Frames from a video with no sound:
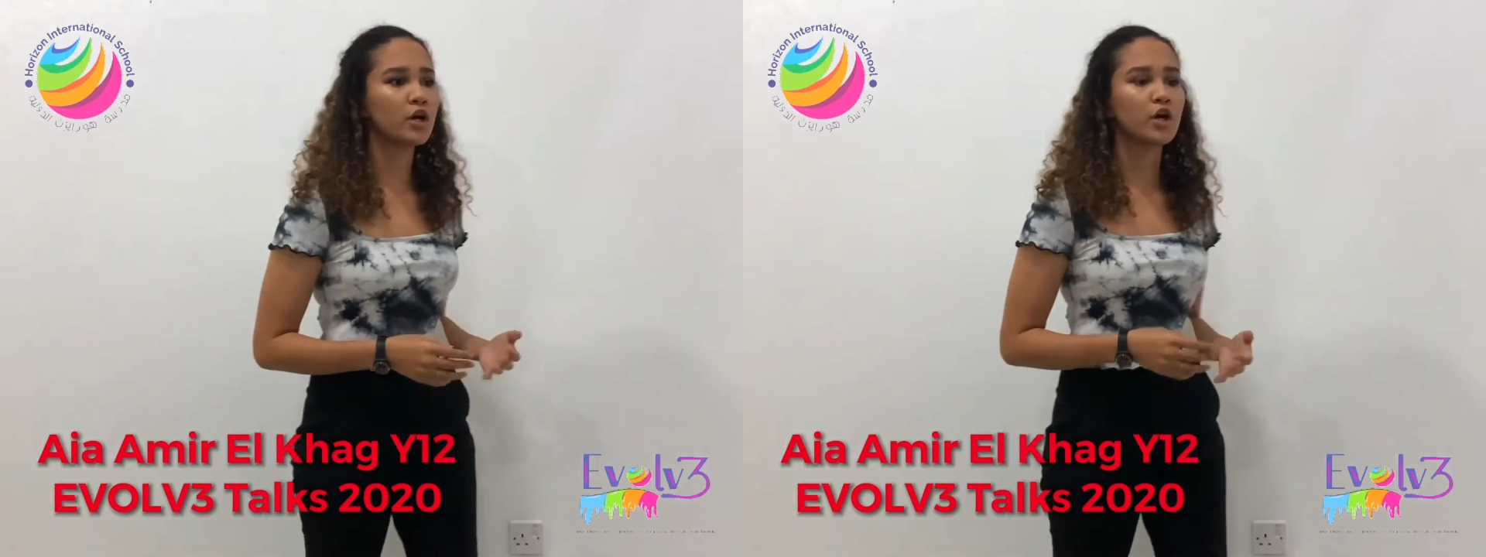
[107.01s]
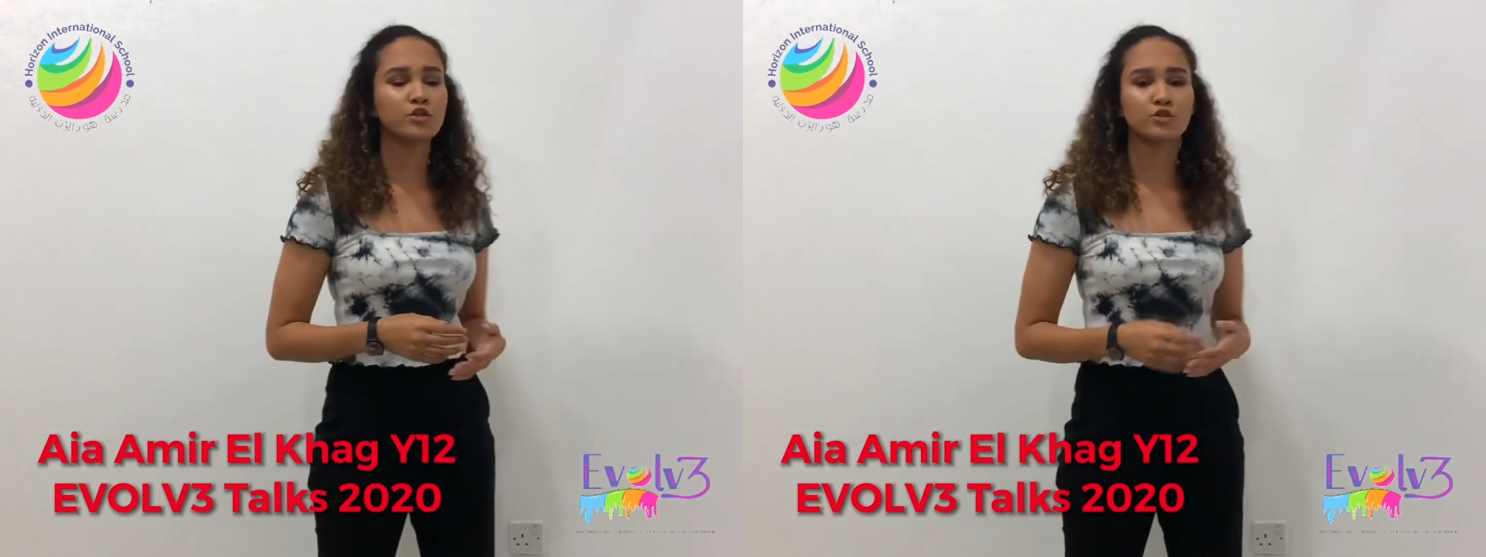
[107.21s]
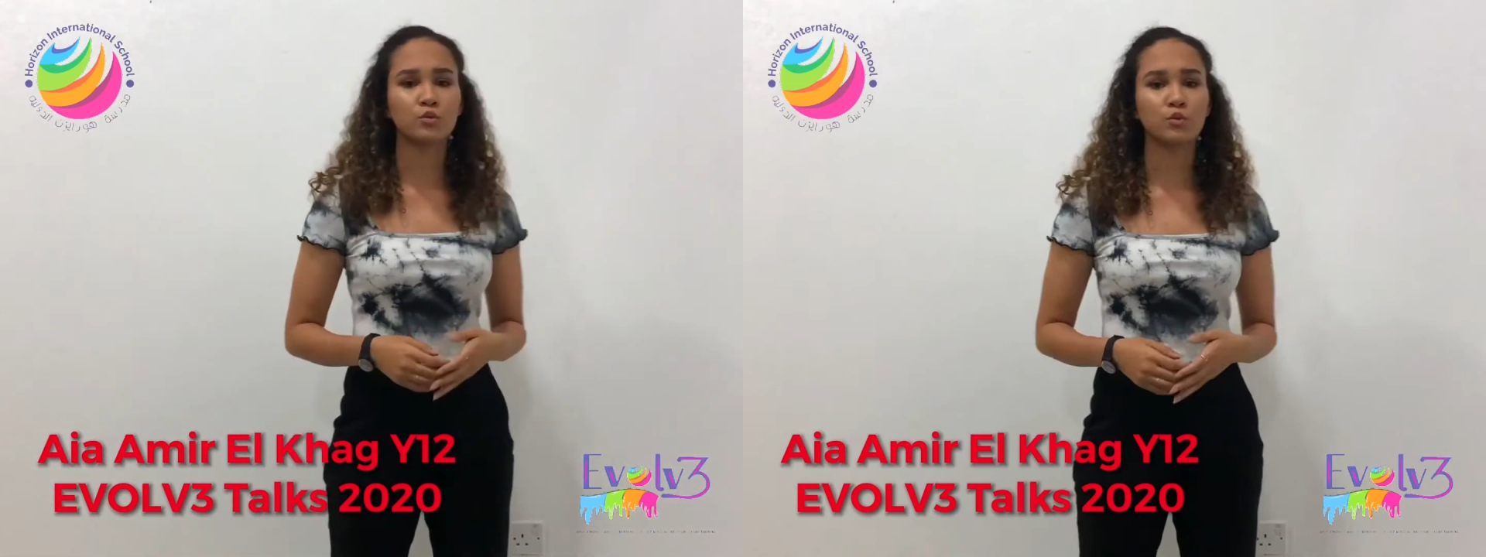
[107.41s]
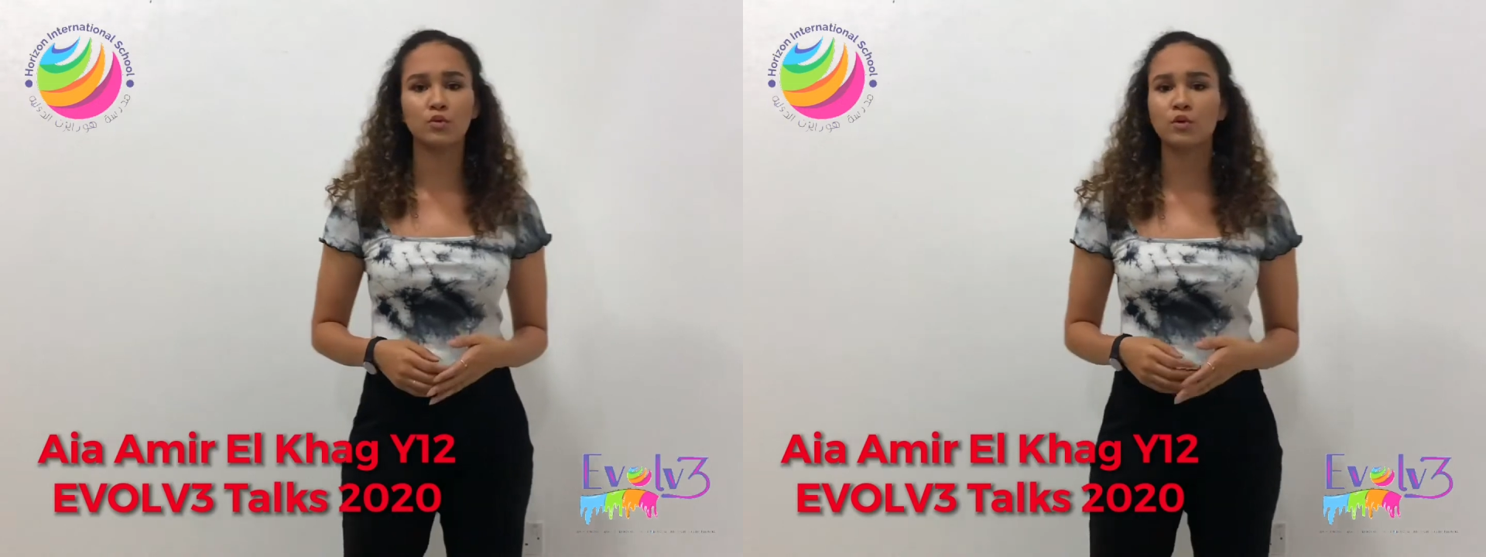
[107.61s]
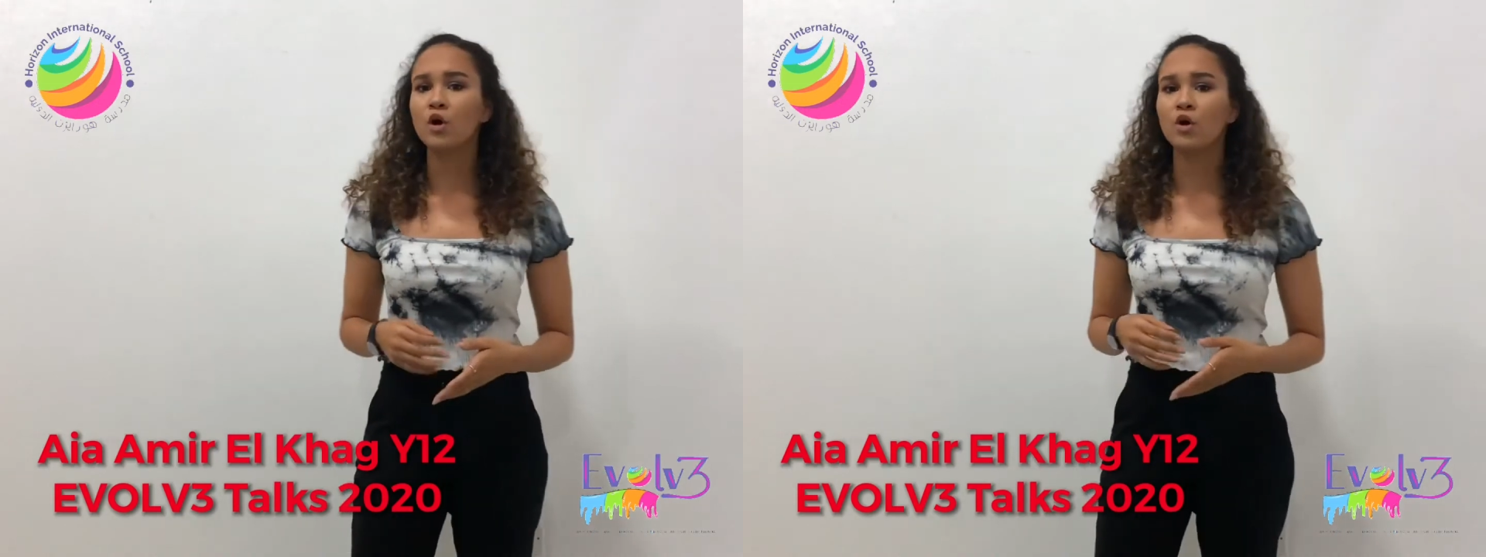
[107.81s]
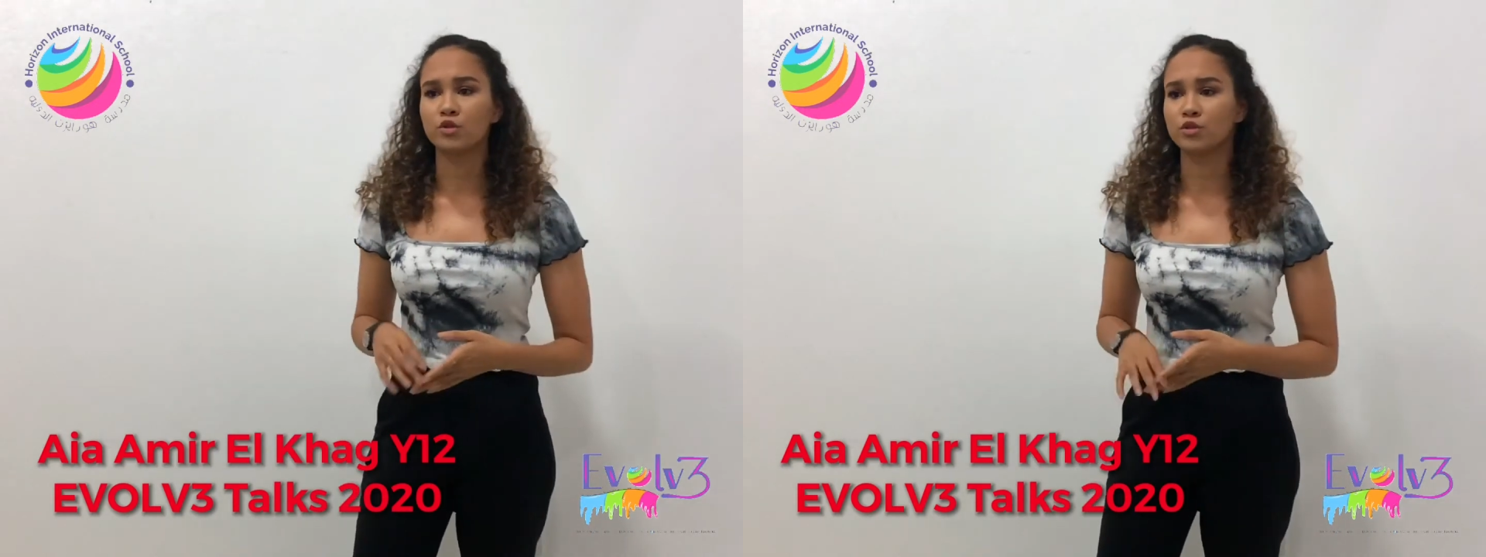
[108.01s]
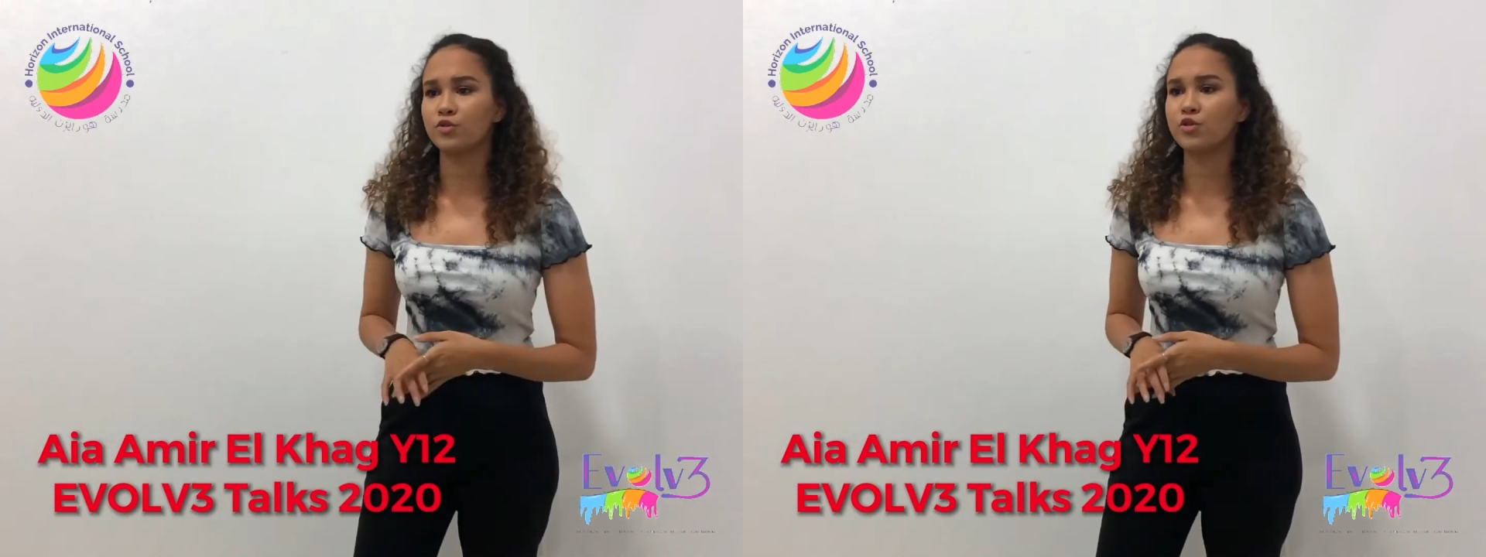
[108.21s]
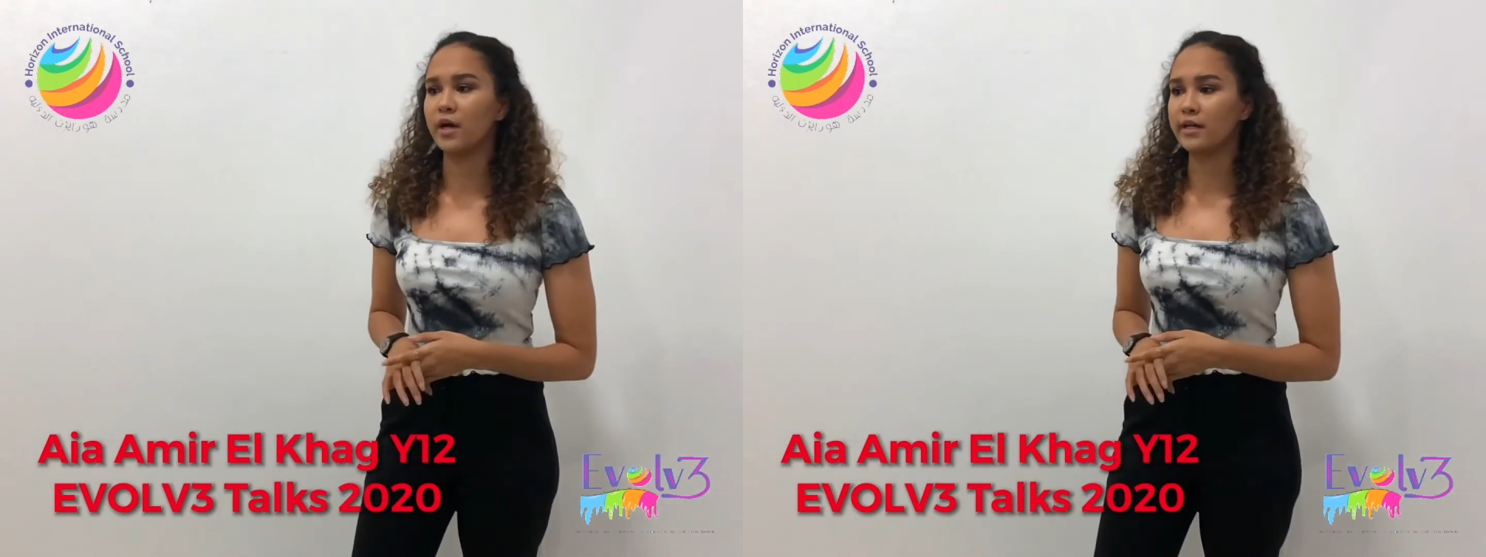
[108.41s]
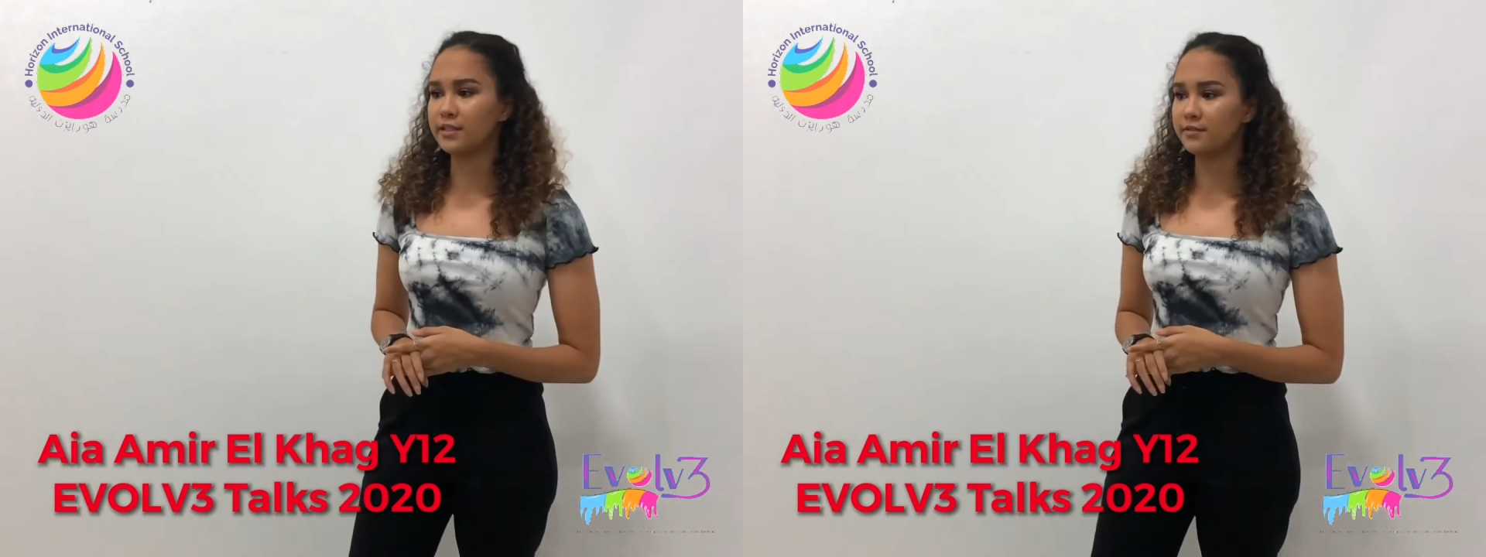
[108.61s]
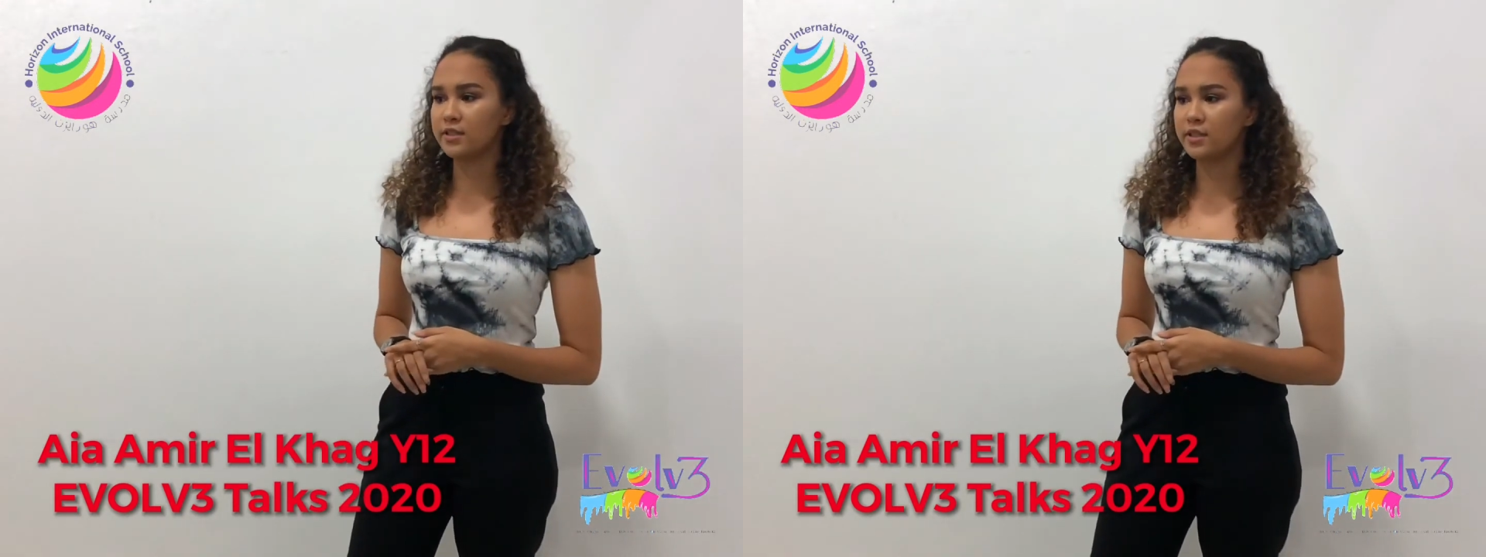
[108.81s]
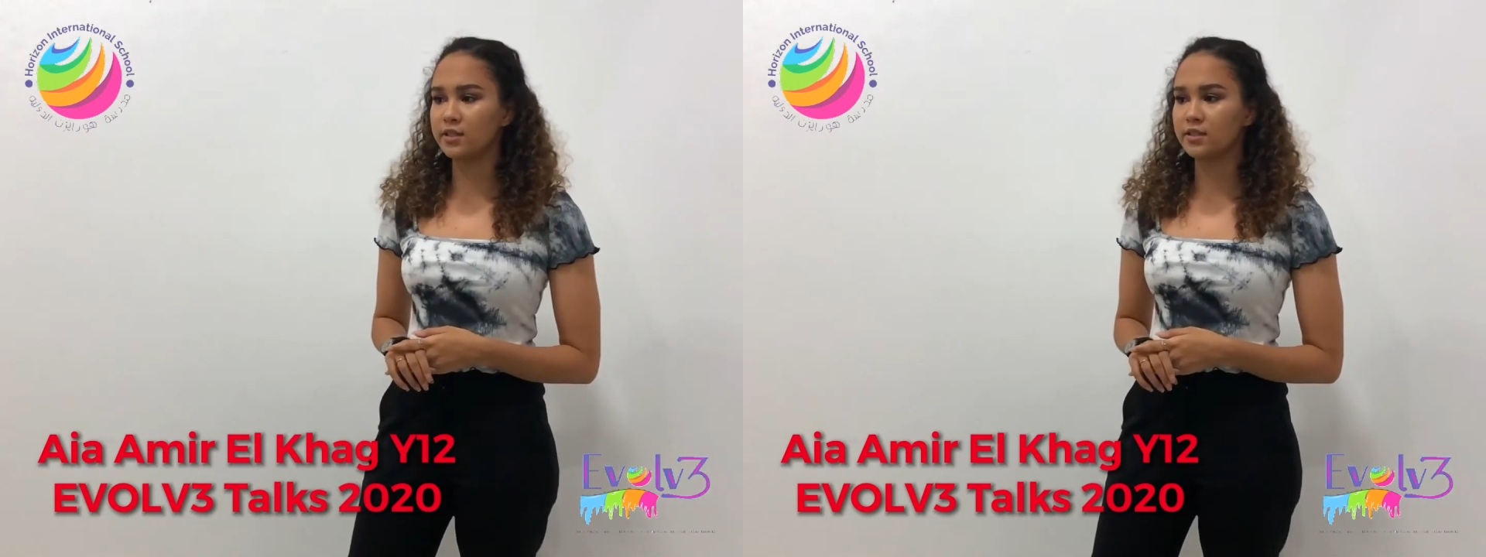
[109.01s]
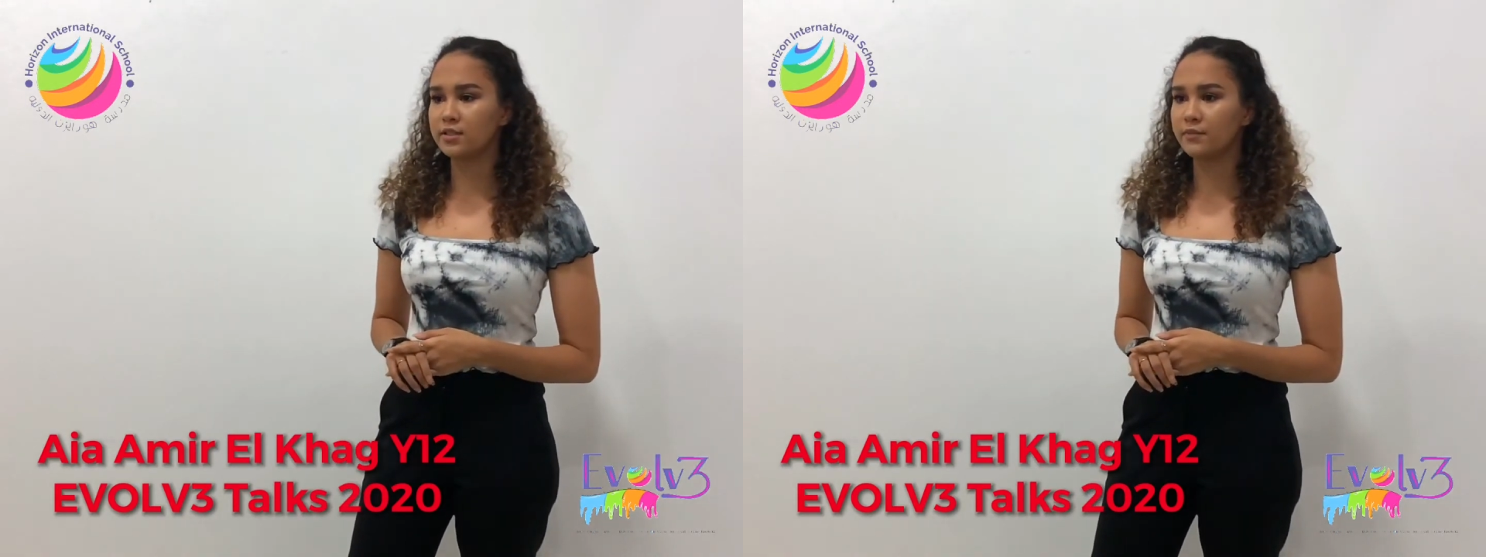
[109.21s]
school, or social activities.